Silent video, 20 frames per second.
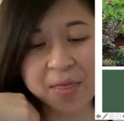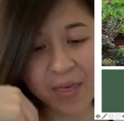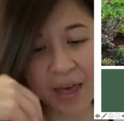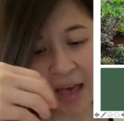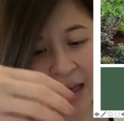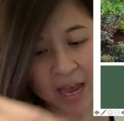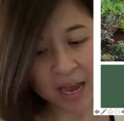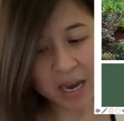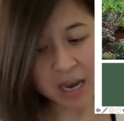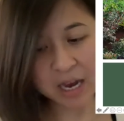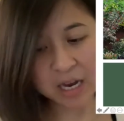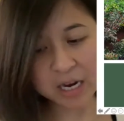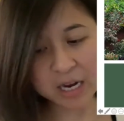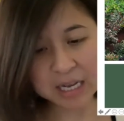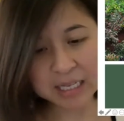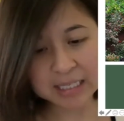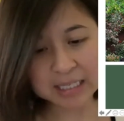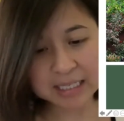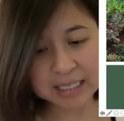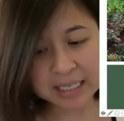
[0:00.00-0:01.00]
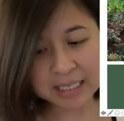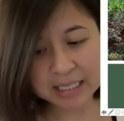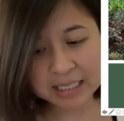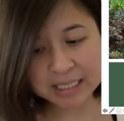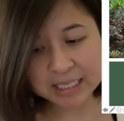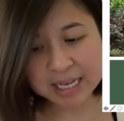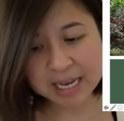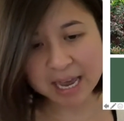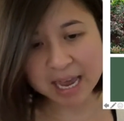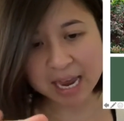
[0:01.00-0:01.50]
then in
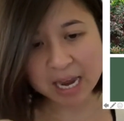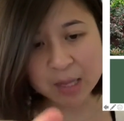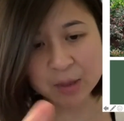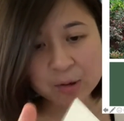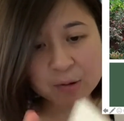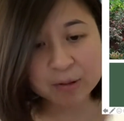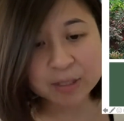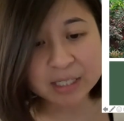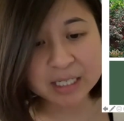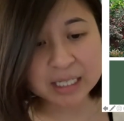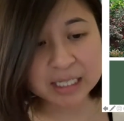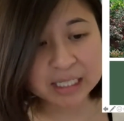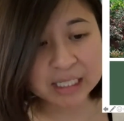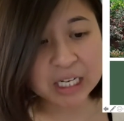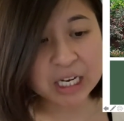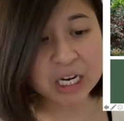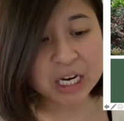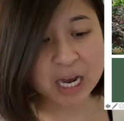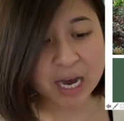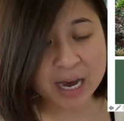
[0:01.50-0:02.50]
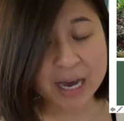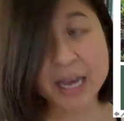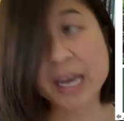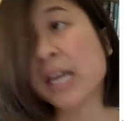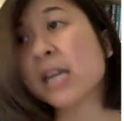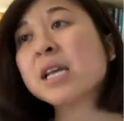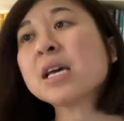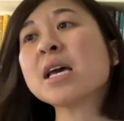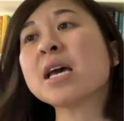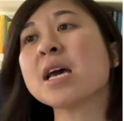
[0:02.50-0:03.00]
68 through
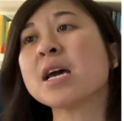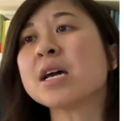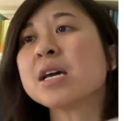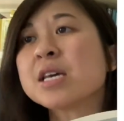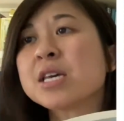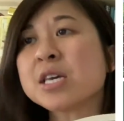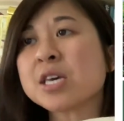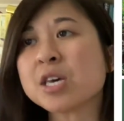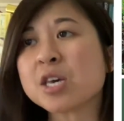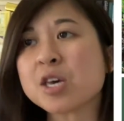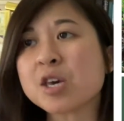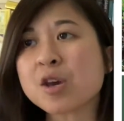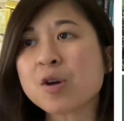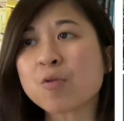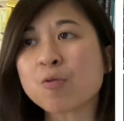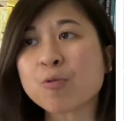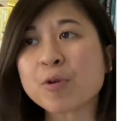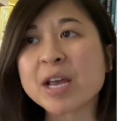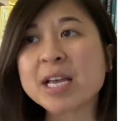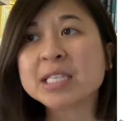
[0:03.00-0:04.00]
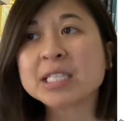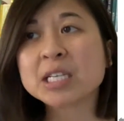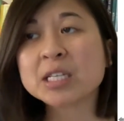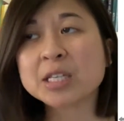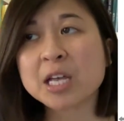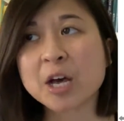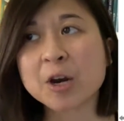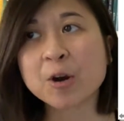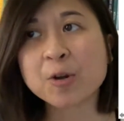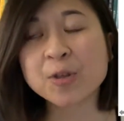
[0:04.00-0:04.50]
69, he reads a
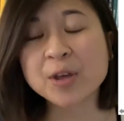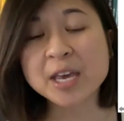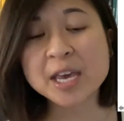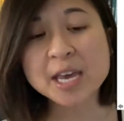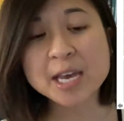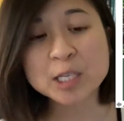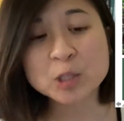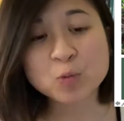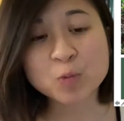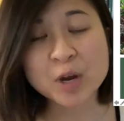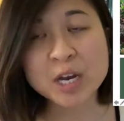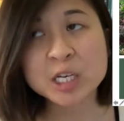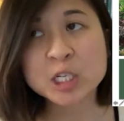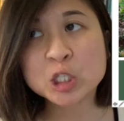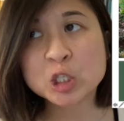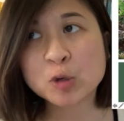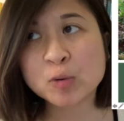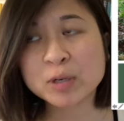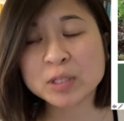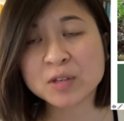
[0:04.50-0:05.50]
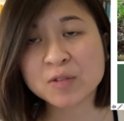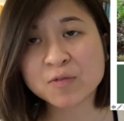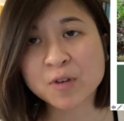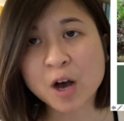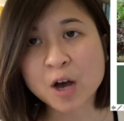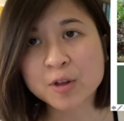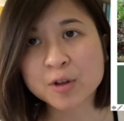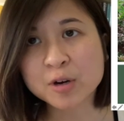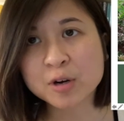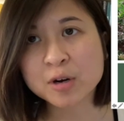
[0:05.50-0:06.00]
letter that he has written to his
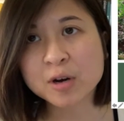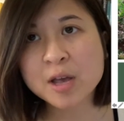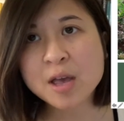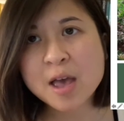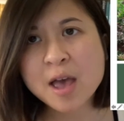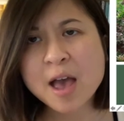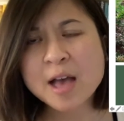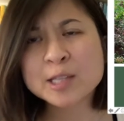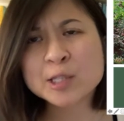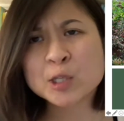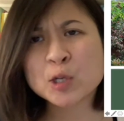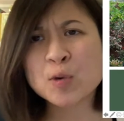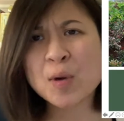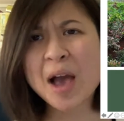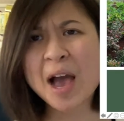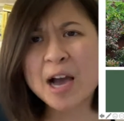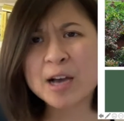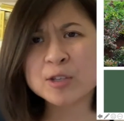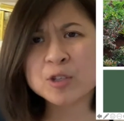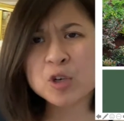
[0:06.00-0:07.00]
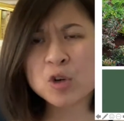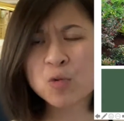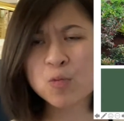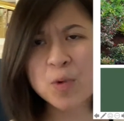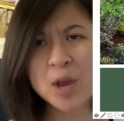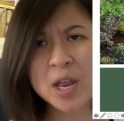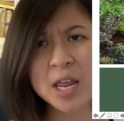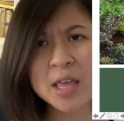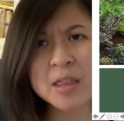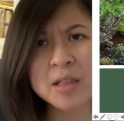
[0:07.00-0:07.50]
father. And so as you're
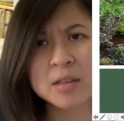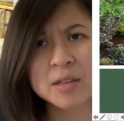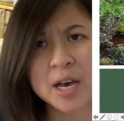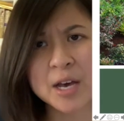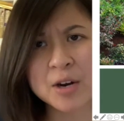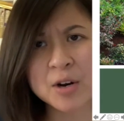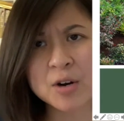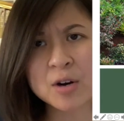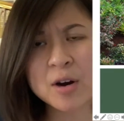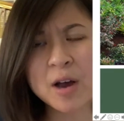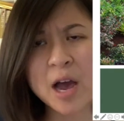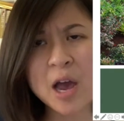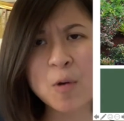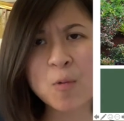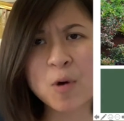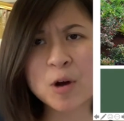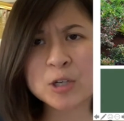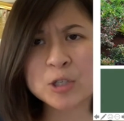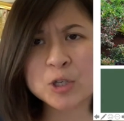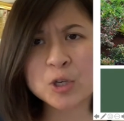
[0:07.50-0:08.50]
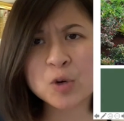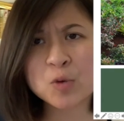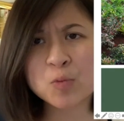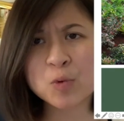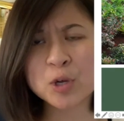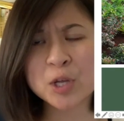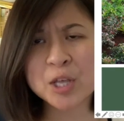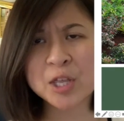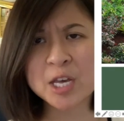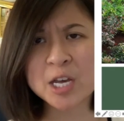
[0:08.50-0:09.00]
reading the letter, I want you to
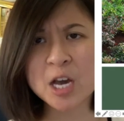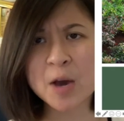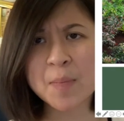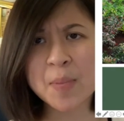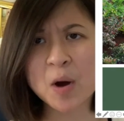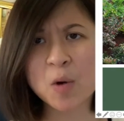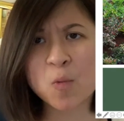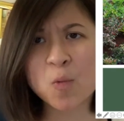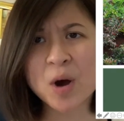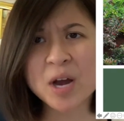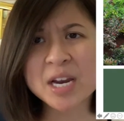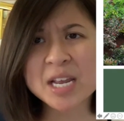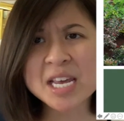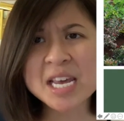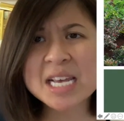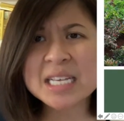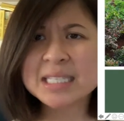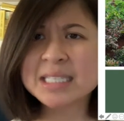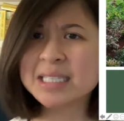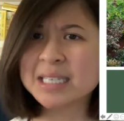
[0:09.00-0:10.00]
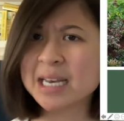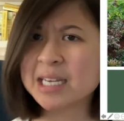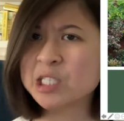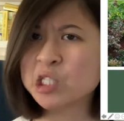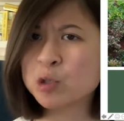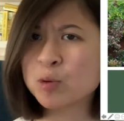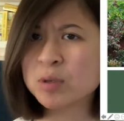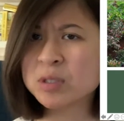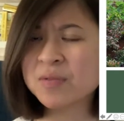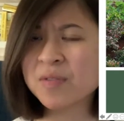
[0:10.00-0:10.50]
really think about what he says
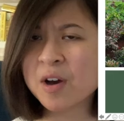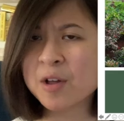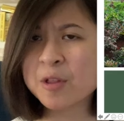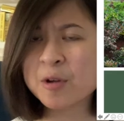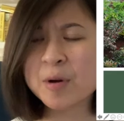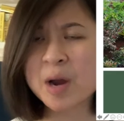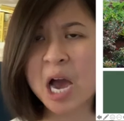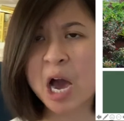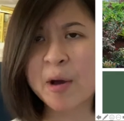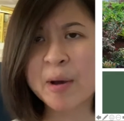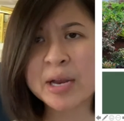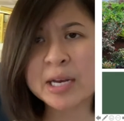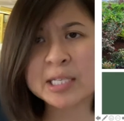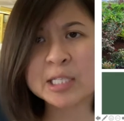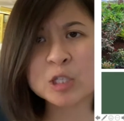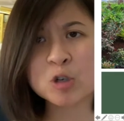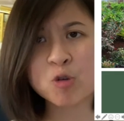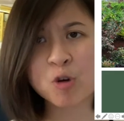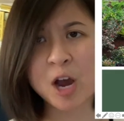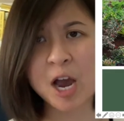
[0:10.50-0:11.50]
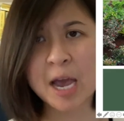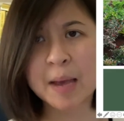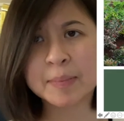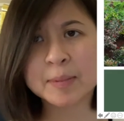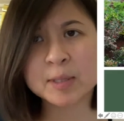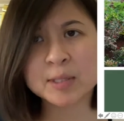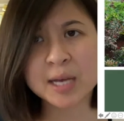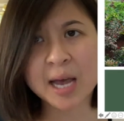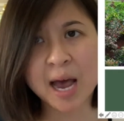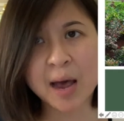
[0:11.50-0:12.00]
to his father, how he describes
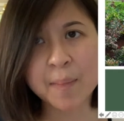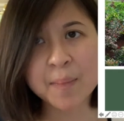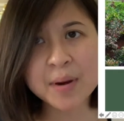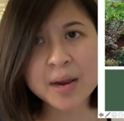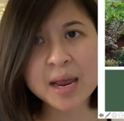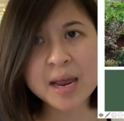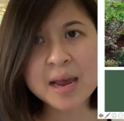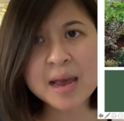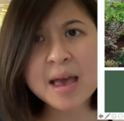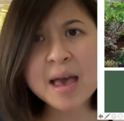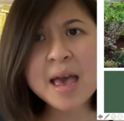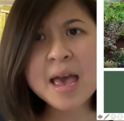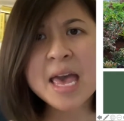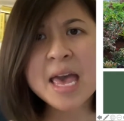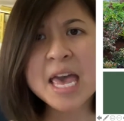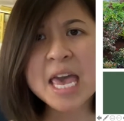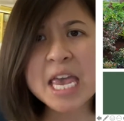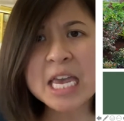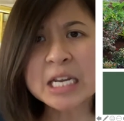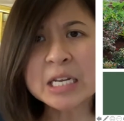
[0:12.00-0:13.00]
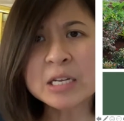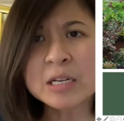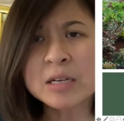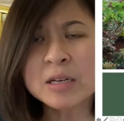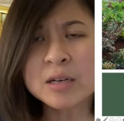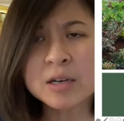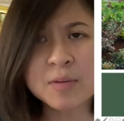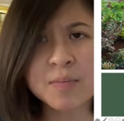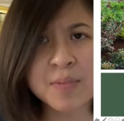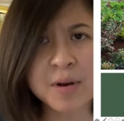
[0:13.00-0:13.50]
what's happening
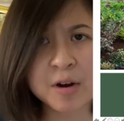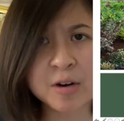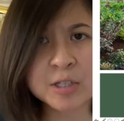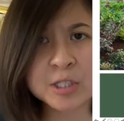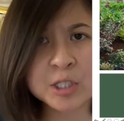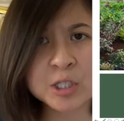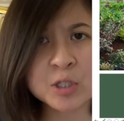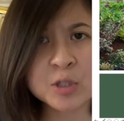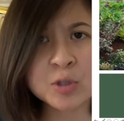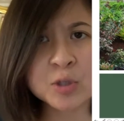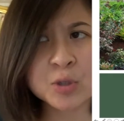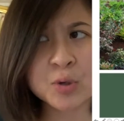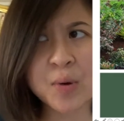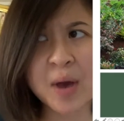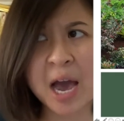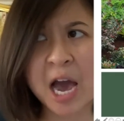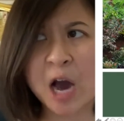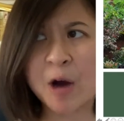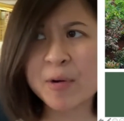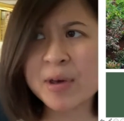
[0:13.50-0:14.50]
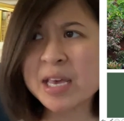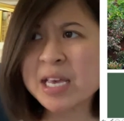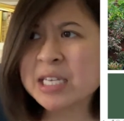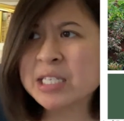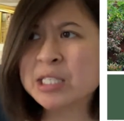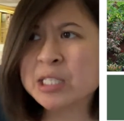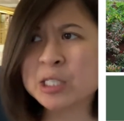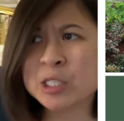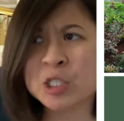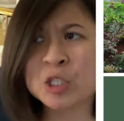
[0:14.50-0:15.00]
in comparison to how he's
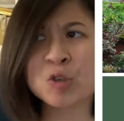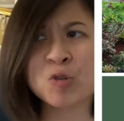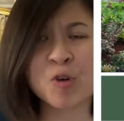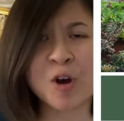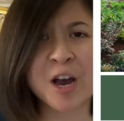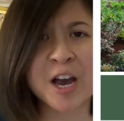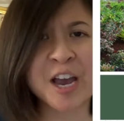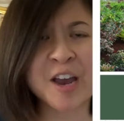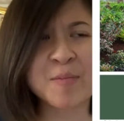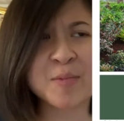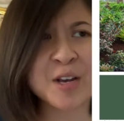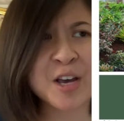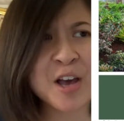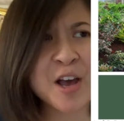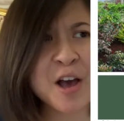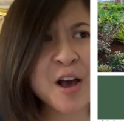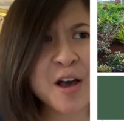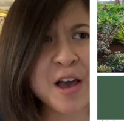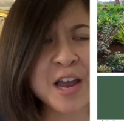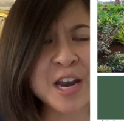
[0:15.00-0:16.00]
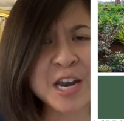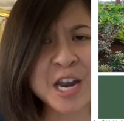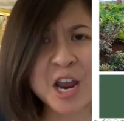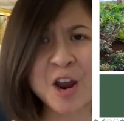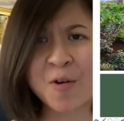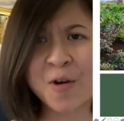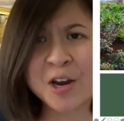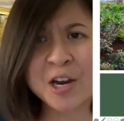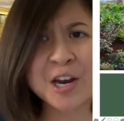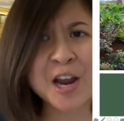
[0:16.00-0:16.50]
described and
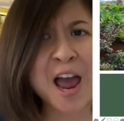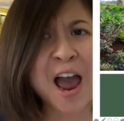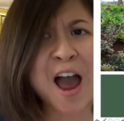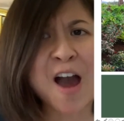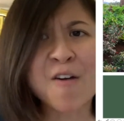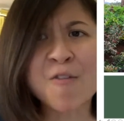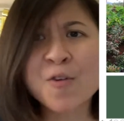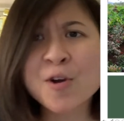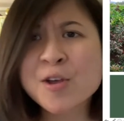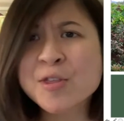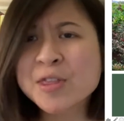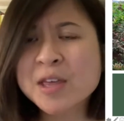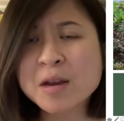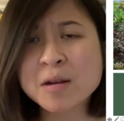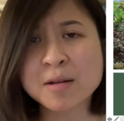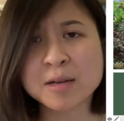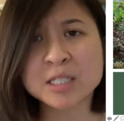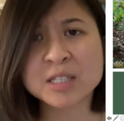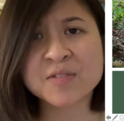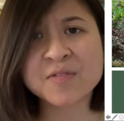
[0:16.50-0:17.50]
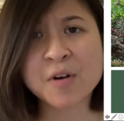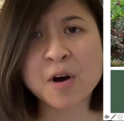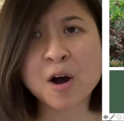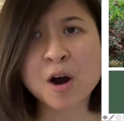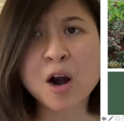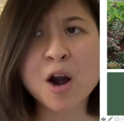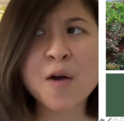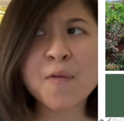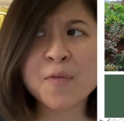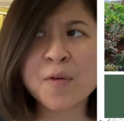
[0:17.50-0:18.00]
narrated everything thus
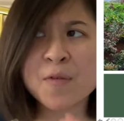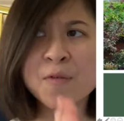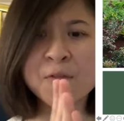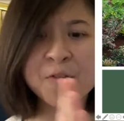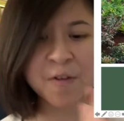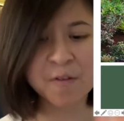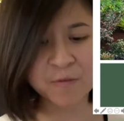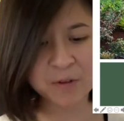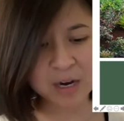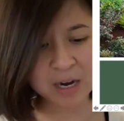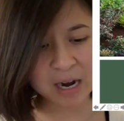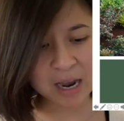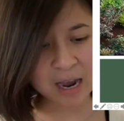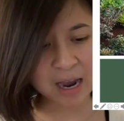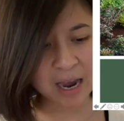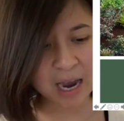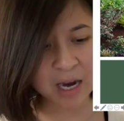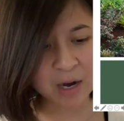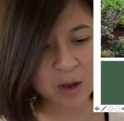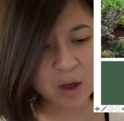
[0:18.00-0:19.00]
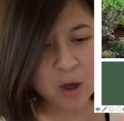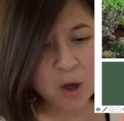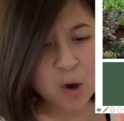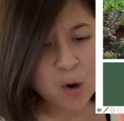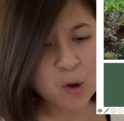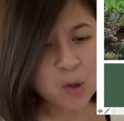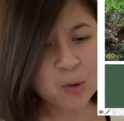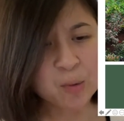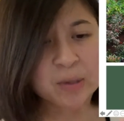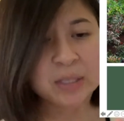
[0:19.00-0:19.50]
far from 59
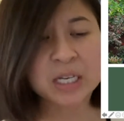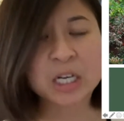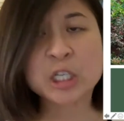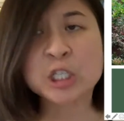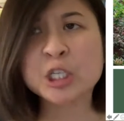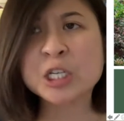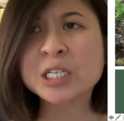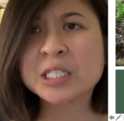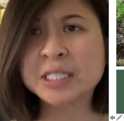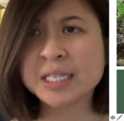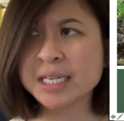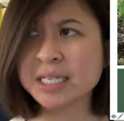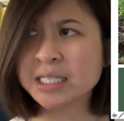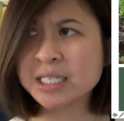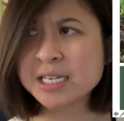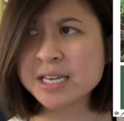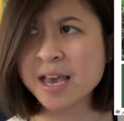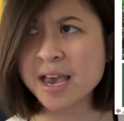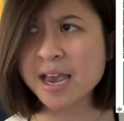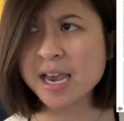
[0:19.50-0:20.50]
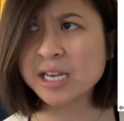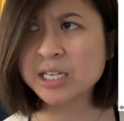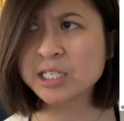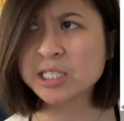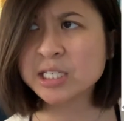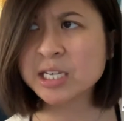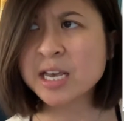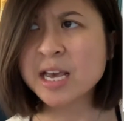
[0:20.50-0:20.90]
through essentially 68.